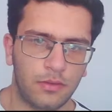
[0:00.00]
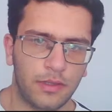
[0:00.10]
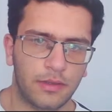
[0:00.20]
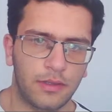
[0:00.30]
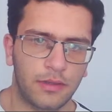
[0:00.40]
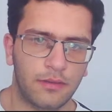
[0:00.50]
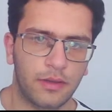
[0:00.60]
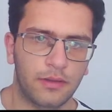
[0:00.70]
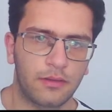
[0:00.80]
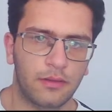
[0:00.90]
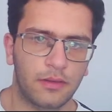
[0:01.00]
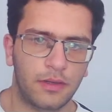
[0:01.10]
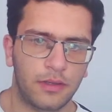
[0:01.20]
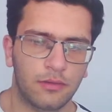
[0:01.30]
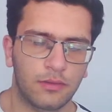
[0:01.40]
Alright, let's try
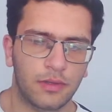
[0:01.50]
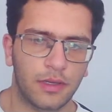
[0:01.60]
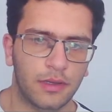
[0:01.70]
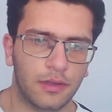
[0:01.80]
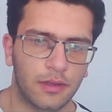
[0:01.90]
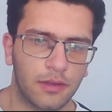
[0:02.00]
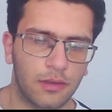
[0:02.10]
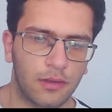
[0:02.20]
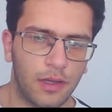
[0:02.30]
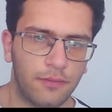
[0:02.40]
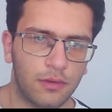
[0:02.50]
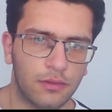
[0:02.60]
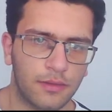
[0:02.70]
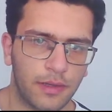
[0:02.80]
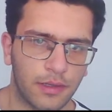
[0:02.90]
to take. I
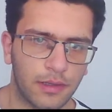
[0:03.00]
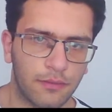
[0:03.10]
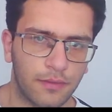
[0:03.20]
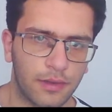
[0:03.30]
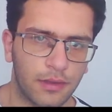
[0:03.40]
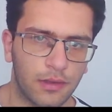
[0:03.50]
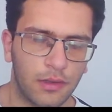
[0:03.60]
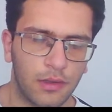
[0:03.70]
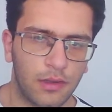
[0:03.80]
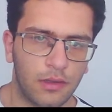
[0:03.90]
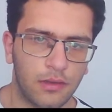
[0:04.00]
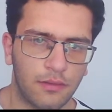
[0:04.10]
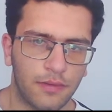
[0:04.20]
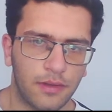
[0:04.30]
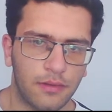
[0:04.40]
won't take if he
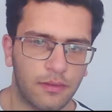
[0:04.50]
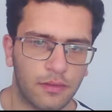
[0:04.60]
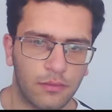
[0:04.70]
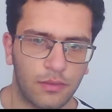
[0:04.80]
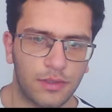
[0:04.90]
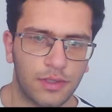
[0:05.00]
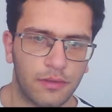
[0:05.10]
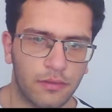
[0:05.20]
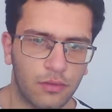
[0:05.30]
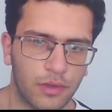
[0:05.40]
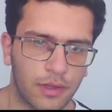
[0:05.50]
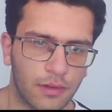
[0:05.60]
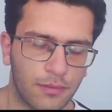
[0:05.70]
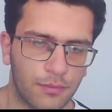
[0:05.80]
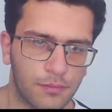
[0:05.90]
defends, which he's doing.